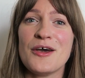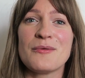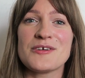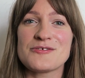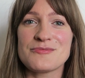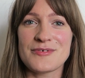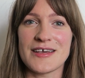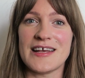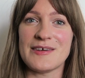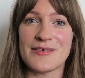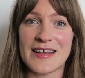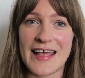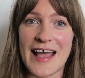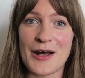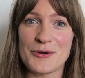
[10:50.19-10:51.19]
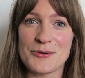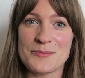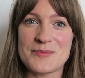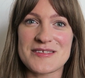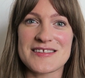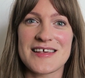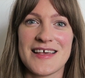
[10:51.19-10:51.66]
which really, really
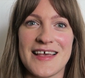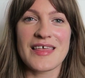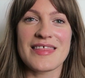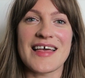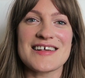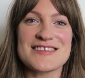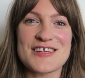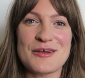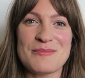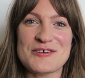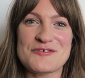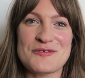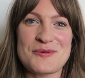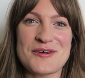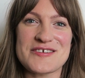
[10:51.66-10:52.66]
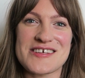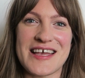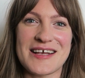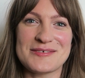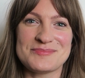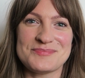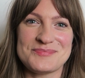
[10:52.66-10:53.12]
helps. Thanks so much for watching.